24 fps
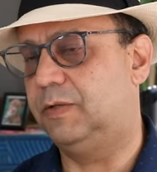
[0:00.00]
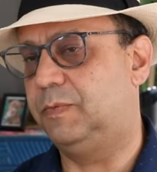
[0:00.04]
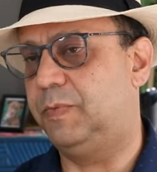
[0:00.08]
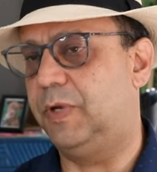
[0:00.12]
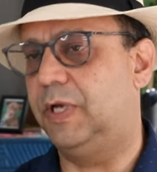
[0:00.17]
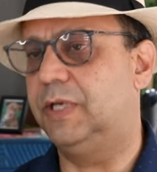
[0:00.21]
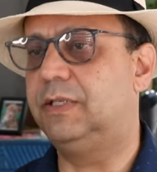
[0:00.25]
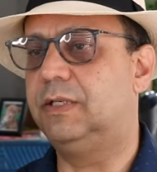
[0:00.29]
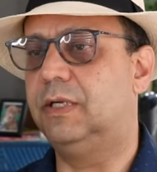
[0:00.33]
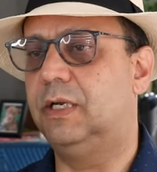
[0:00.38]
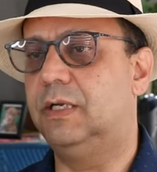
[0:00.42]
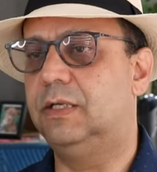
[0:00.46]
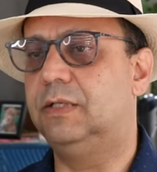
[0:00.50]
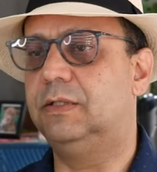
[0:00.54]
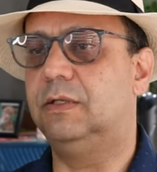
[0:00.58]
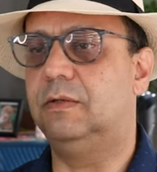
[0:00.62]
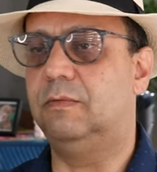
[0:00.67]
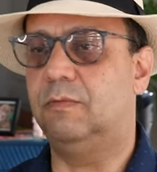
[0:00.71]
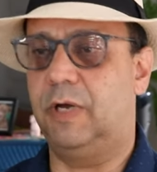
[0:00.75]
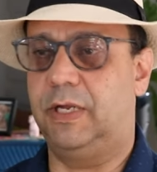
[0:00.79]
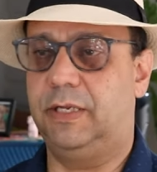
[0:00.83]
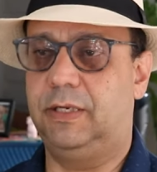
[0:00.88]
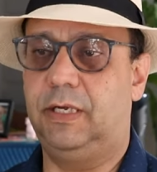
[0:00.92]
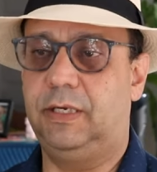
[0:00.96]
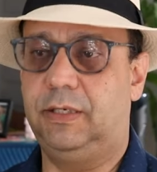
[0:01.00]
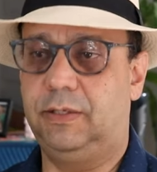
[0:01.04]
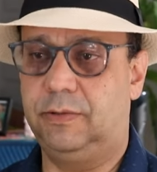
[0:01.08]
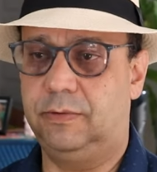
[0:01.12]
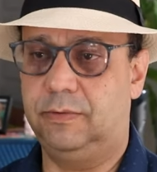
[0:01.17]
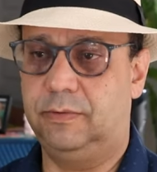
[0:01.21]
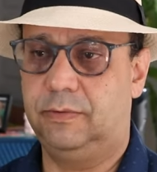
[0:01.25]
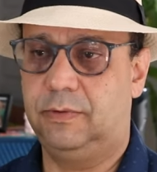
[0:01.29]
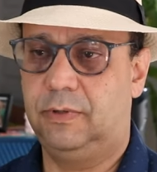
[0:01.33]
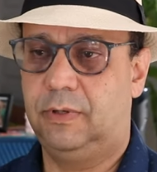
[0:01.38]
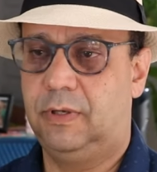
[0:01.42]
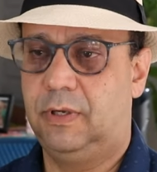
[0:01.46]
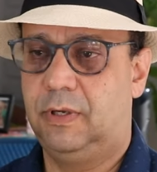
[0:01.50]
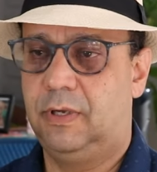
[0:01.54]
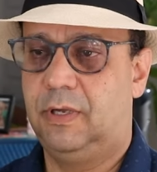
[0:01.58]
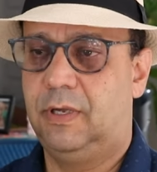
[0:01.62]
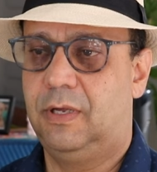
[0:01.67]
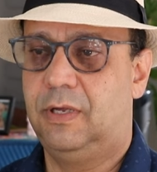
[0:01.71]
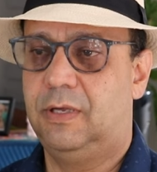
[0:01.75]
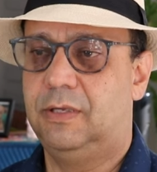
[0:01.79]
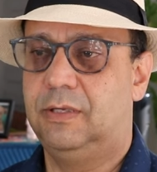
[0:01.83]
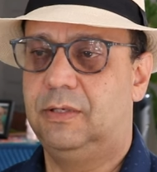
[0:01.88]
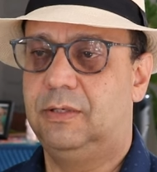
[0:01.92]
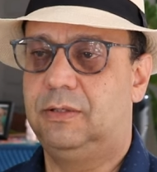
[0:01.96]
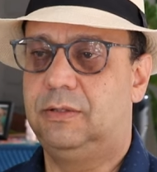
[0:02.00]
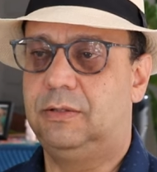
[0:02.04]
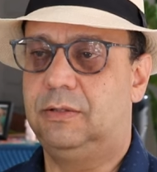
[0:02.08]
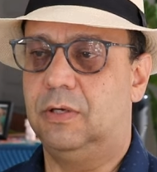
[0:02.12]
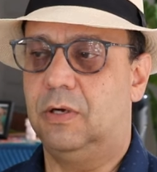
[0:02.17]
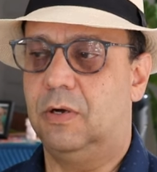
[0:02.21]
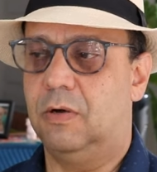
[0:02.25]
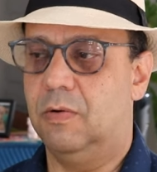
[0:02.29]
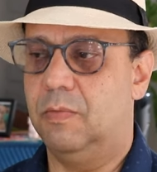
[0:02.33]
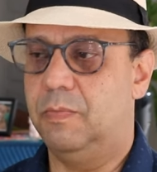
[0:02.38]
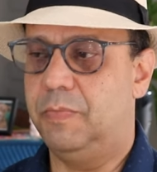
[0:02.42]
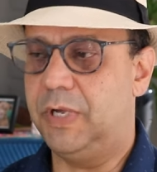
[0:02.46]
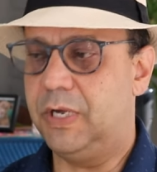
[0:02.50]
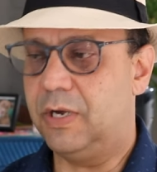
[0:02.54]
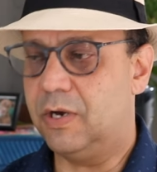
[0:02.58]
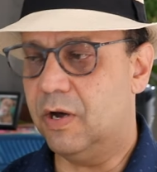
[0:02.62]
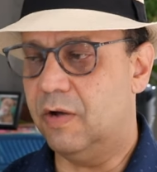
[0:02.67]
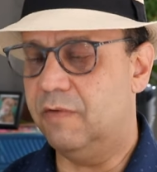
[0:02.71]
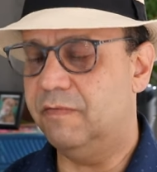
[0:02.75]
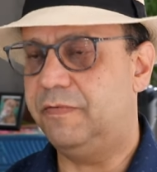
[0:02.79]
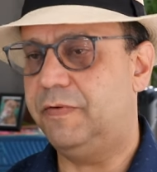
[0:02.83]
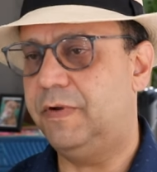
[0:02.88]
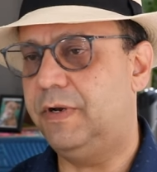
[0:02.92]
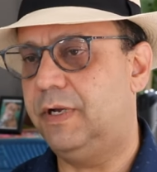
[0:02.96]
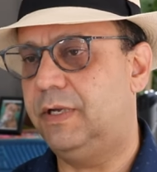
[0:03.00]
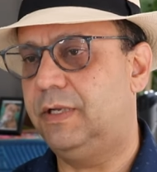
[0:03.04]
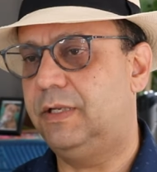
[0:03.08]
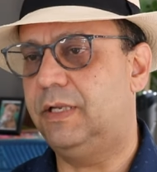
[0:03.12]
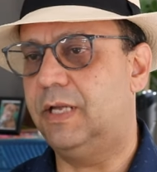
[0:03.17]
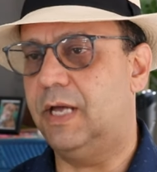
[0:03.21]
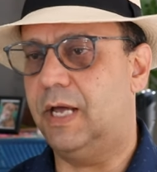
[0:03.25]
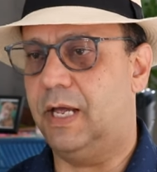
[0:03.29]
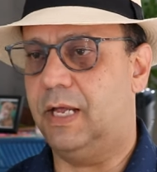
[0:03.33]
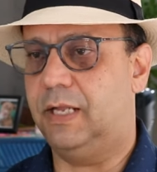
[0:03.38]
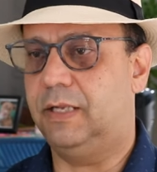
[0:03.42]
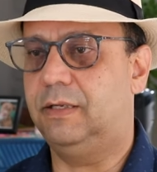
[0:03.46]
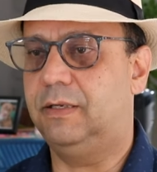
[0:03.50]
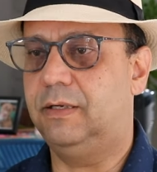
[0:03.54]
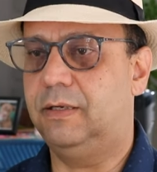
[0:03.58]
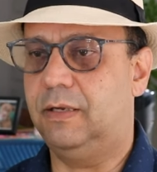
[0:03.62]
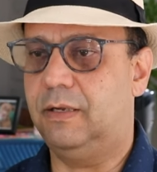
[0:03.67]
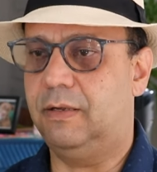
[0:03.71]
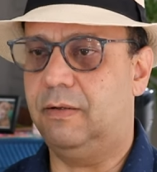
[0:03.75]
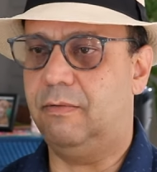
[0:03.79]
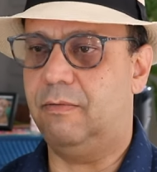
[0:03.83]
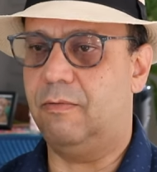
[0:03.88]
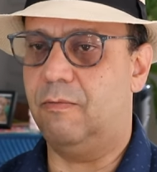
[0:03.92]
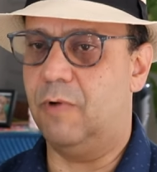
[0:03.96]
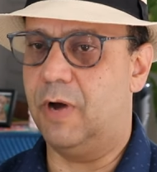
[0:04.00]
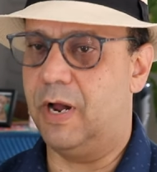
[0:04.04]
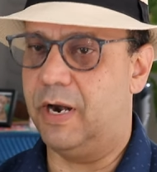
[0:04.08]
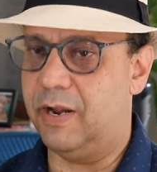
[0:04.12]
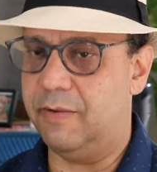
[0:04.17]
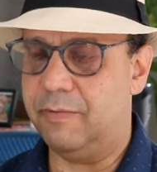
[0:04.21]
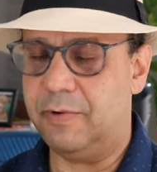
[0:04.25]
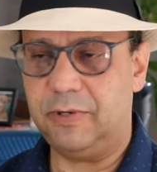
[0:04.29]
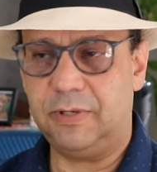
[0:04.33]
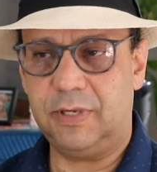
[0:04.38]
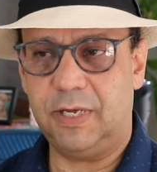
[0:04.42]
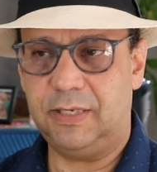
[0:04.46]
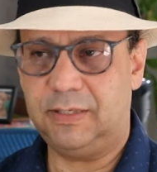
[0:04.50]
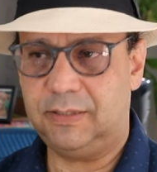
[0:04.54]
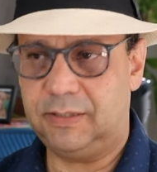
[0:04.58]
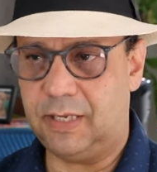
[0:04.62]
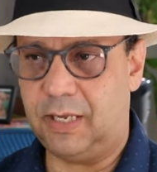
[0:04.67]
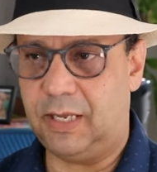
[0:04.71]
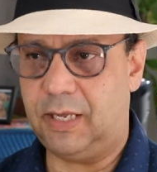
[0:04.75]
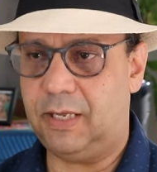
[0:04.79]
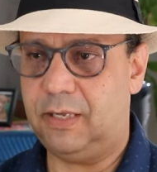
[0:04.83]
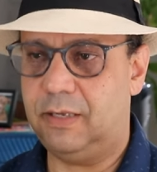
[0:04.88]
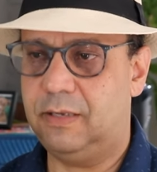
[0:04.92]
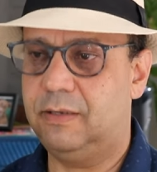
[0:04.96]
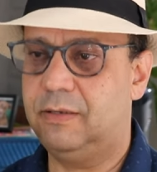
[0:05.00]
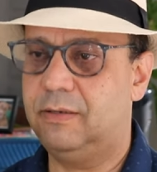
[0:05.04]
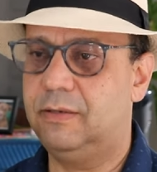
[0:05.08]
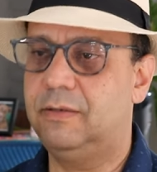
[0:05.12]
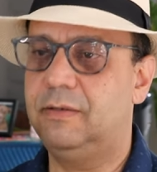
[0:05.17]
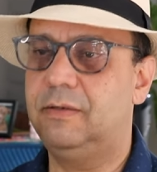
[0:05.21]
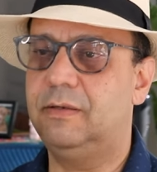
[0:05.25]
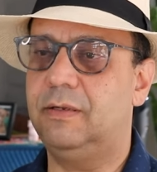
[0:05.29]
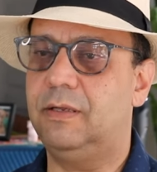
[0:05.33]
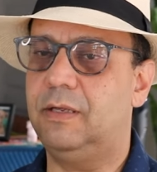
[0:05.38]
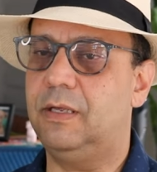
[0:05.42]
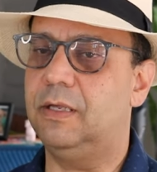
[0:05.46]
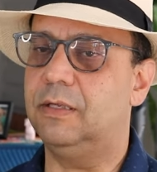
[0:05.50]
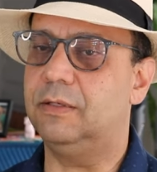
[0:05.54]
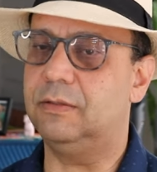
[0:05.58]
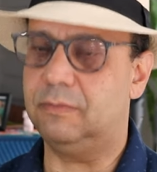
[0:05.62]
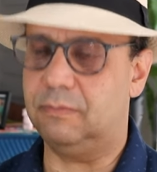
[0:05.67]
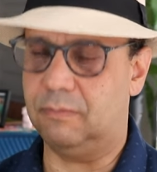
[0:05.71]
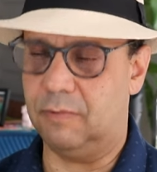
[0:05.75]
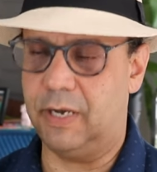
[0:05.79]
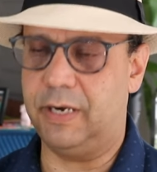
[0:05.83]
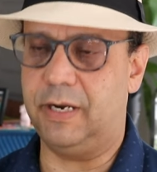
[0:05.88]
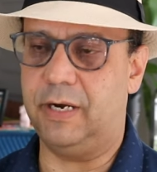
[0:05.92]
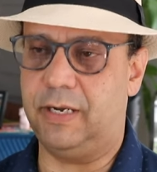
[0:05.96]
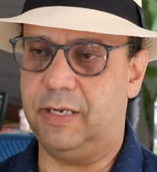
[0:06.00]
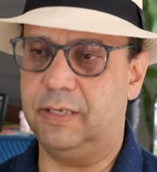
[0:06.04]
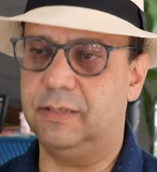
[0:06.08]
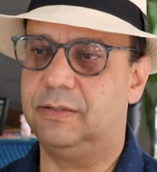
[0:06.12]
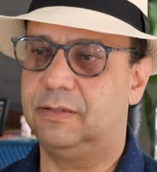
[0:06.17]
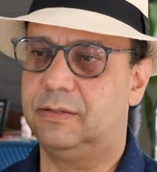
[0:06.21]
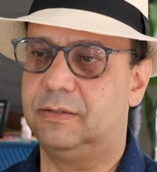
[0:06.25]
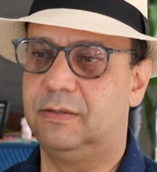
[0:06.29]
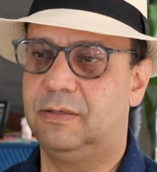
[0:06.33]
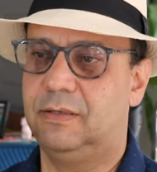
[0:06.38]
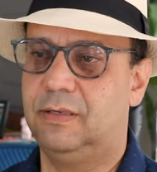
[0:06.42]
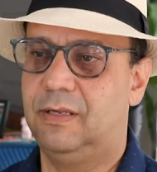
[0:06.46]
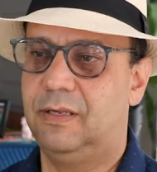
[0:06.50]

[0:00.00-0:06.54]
specialists in what they do. So be confident that whatever they say is what it is.